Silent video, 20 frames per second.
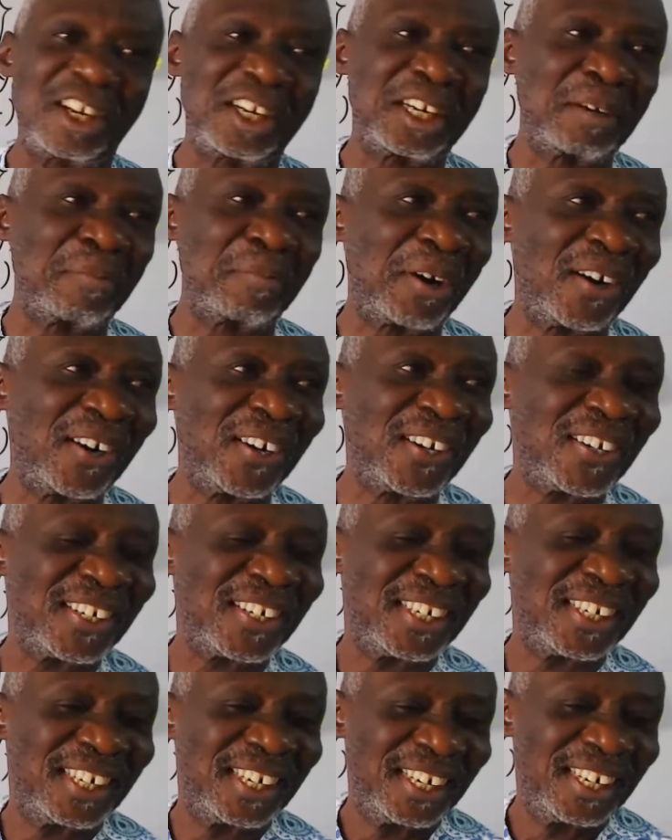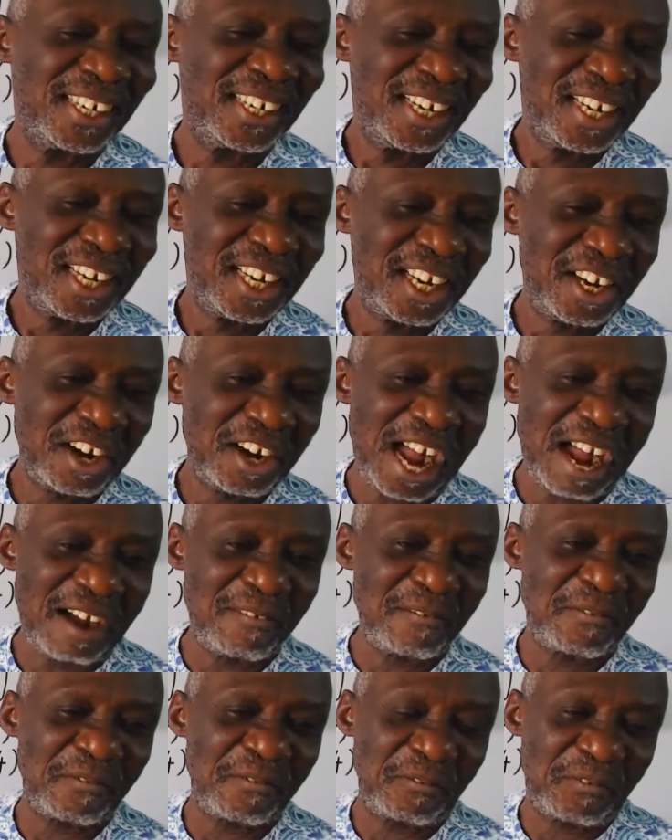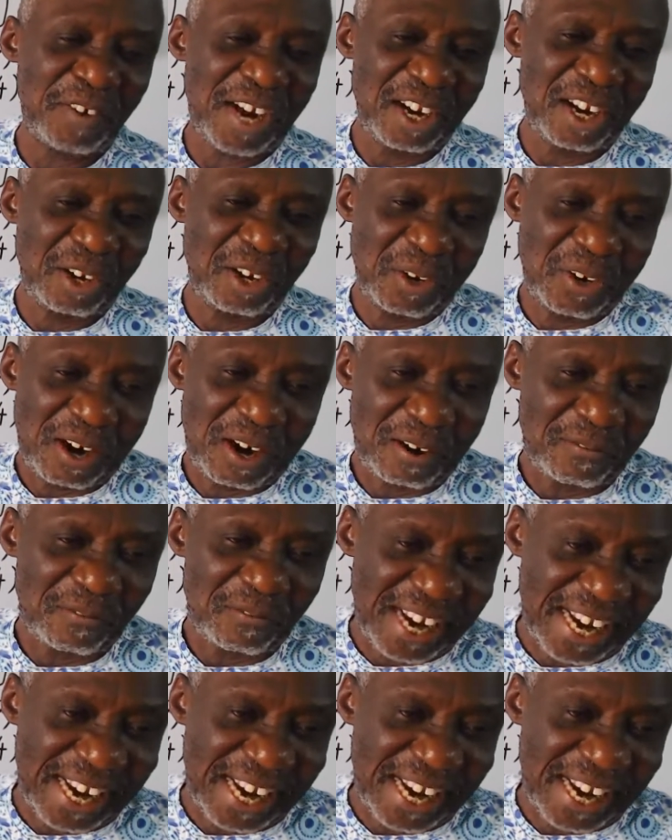on the board, you have value of